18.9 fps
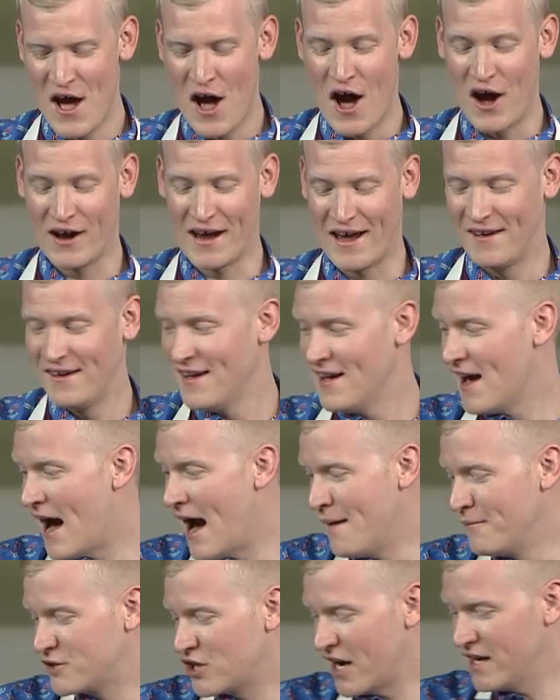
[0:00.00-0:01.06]
OK,
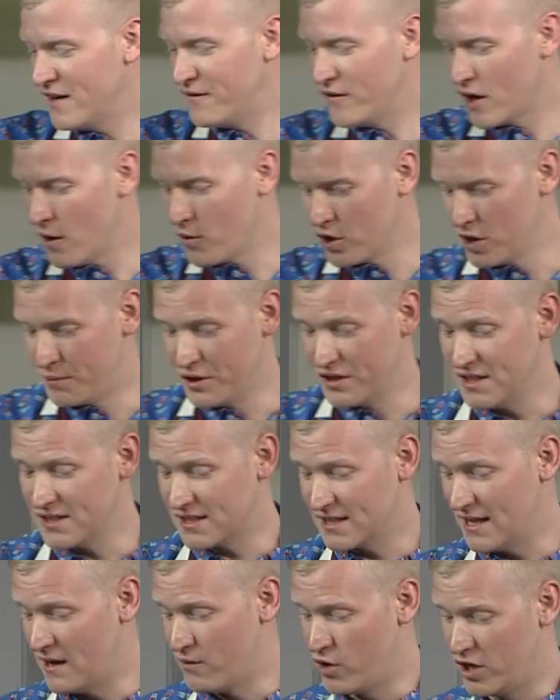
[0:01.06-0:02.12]
I'm trying to figure out where to put these
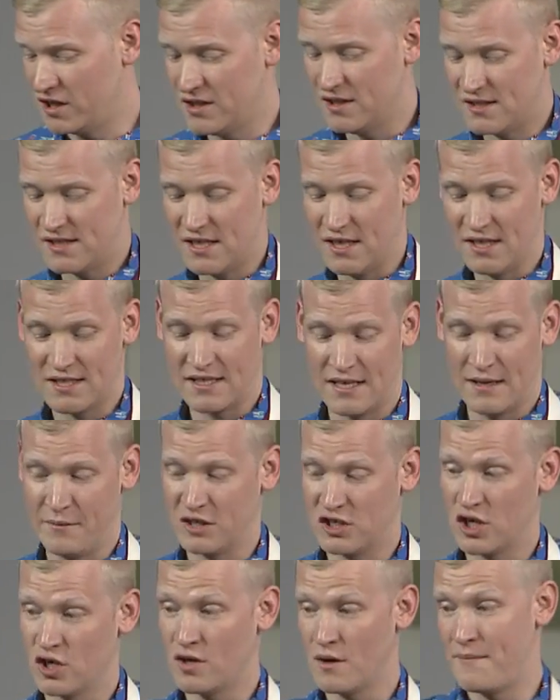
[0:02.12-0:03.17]
because I want you to see this because I'm going
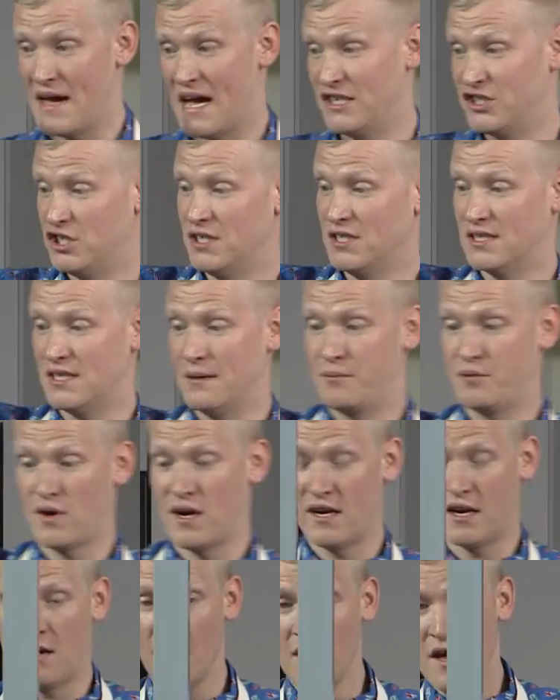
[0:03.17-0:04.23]
to show you a Mad Genius tip
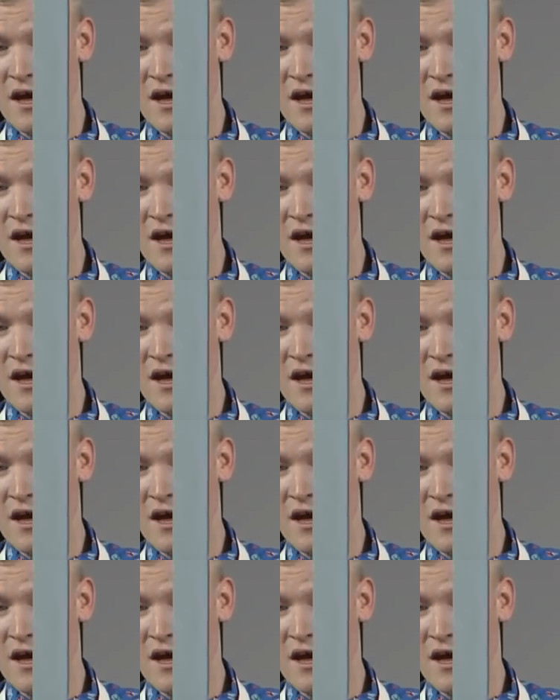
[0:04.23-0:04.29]
right now.